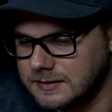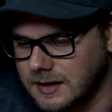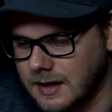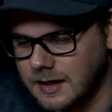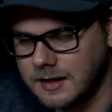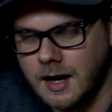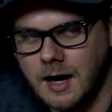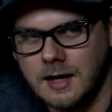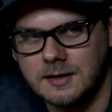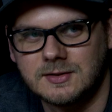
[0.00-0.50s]
is
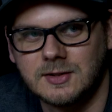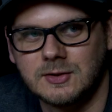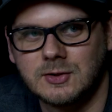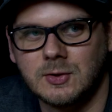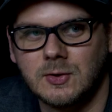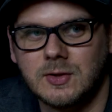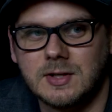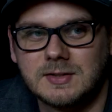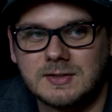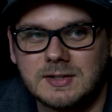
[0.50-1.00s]
unanswered
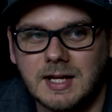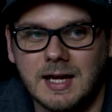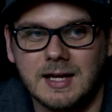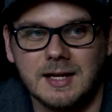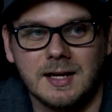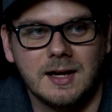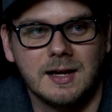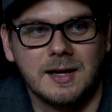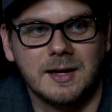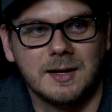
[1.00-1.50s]
to this
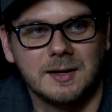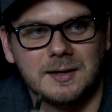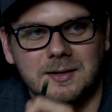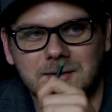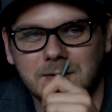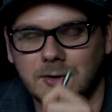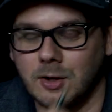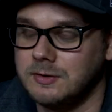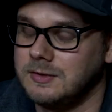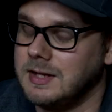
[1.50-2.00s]
day.
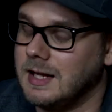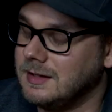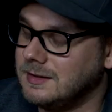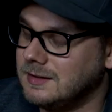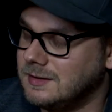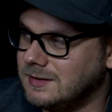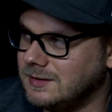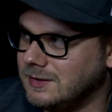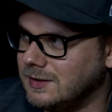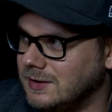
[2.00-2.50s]
Not
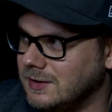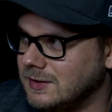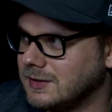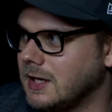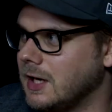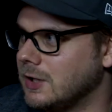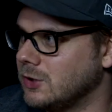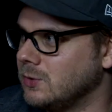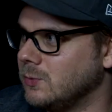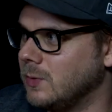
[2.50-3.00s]
that the
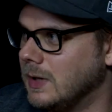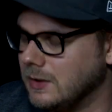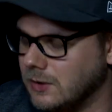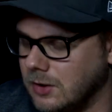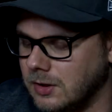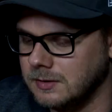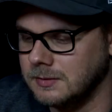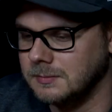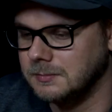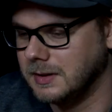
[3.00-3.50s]
discussion went
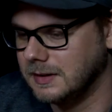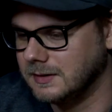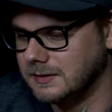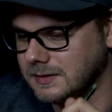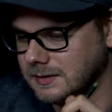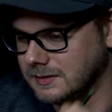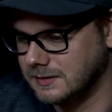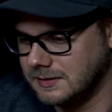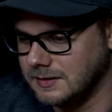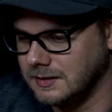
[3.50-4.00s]
on,
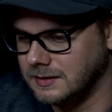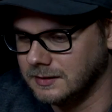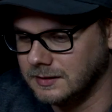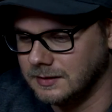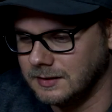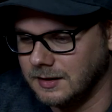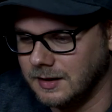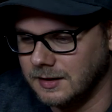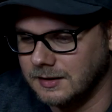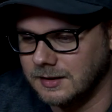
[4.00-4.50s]
but it's still
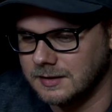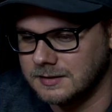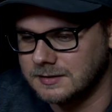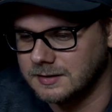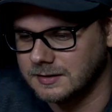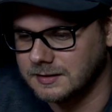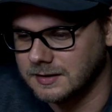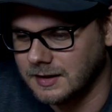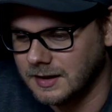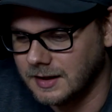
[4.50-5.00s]

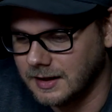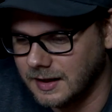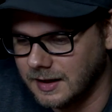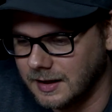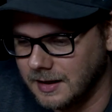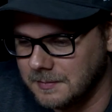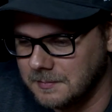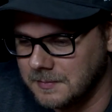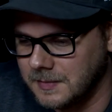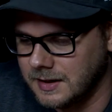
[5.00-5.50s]
unanswered.
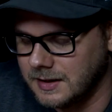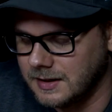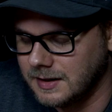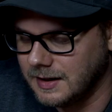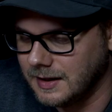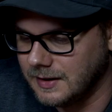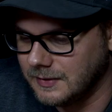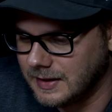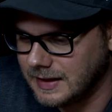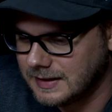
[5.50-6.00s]

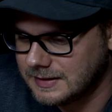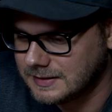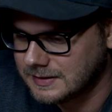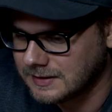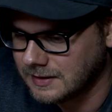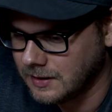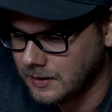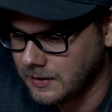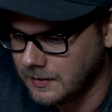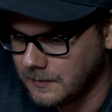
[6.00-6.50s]
And
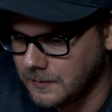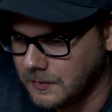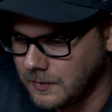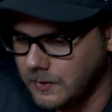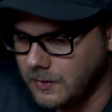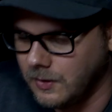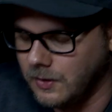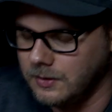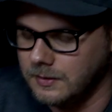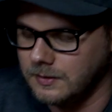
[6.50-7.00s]
that's
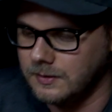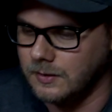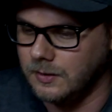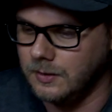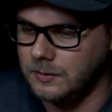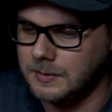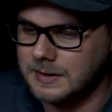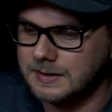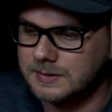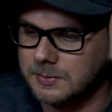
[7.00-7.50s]

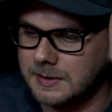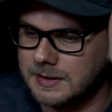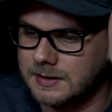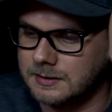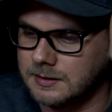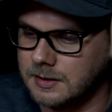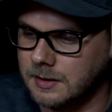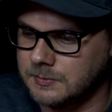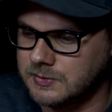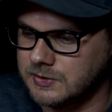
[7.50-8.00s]
always when
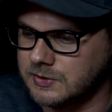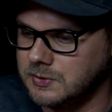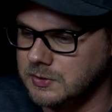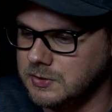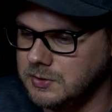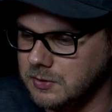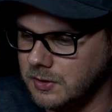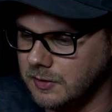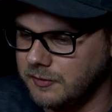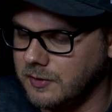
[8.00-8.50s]
it comes to
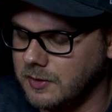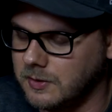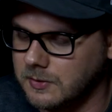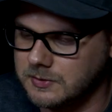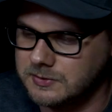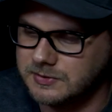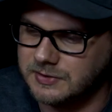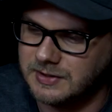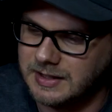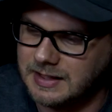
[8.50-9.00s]

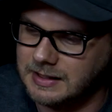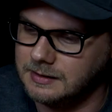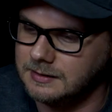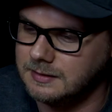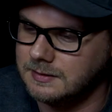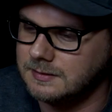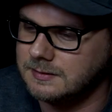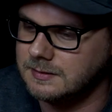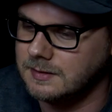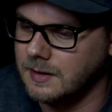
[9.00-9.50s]
UFOs and
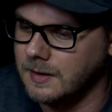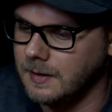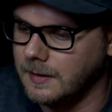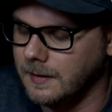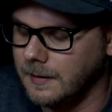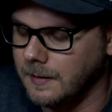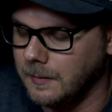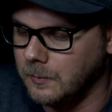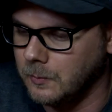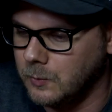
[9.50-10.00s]
aliens,
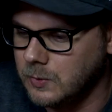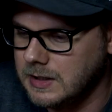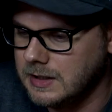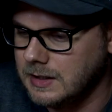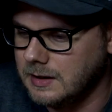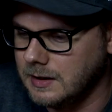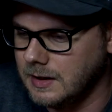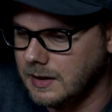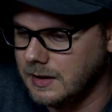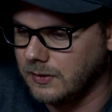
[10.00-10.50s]

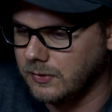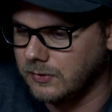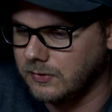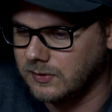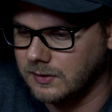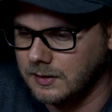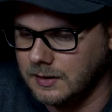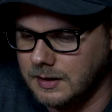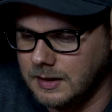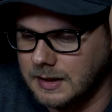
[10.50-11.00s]
we
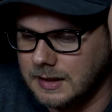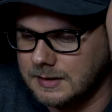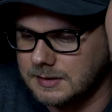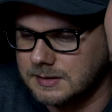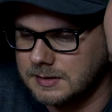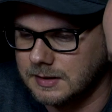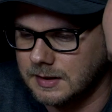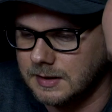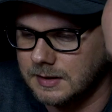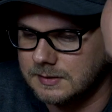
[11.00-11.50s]

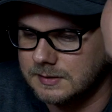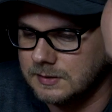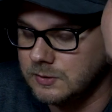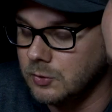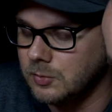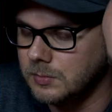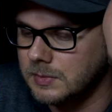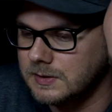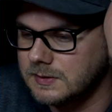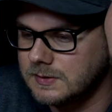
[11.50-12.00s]
as
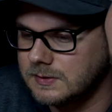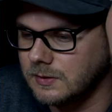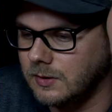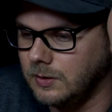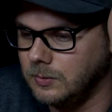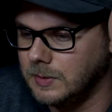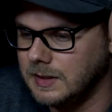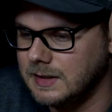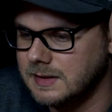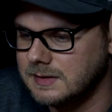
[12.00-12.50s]
humans
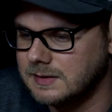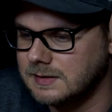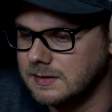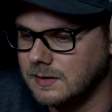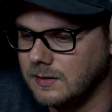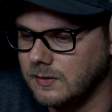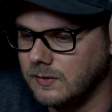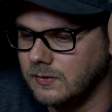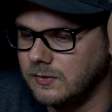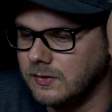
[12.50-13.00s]
always
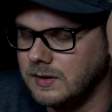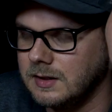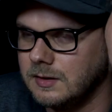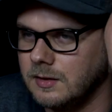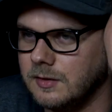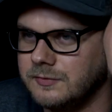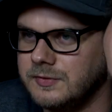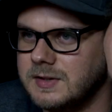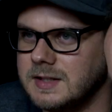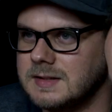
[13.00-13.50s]

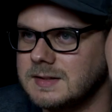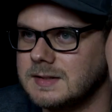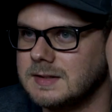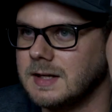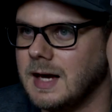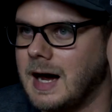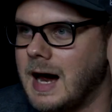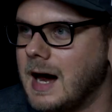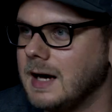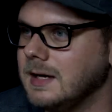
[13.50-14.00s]
think of
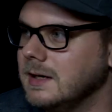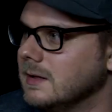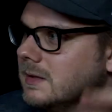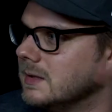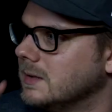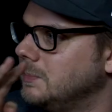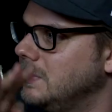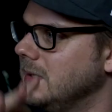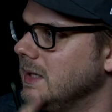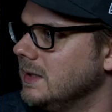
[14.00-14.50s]
this higher
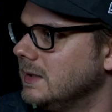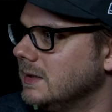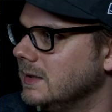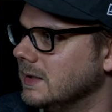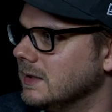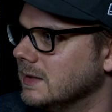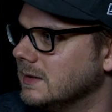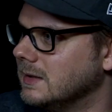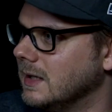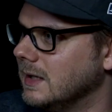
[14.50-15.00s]

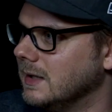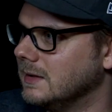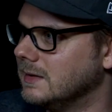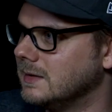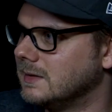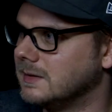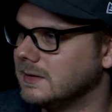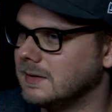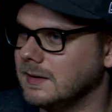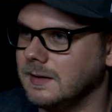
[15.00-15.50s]
species
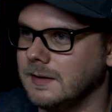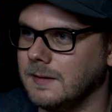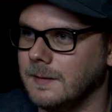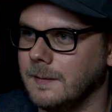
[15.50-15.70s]
that's